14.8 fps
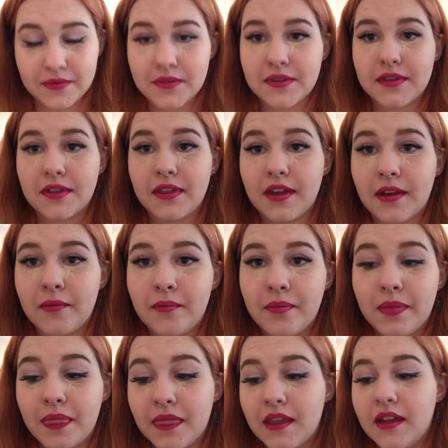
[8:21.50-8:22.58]
So there.
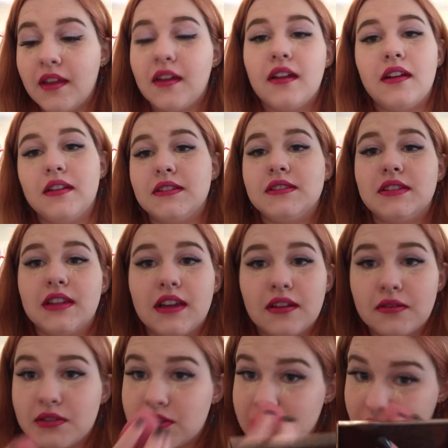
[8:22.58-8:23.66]
Alright, so
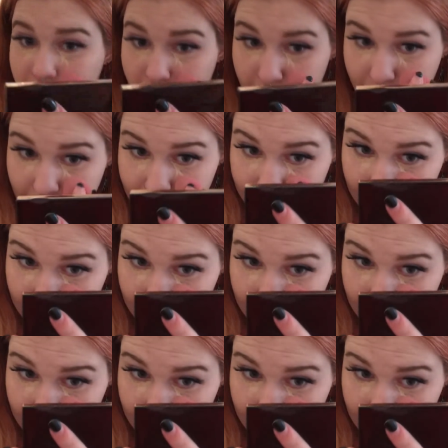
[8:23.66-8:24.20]
now we're just going to blend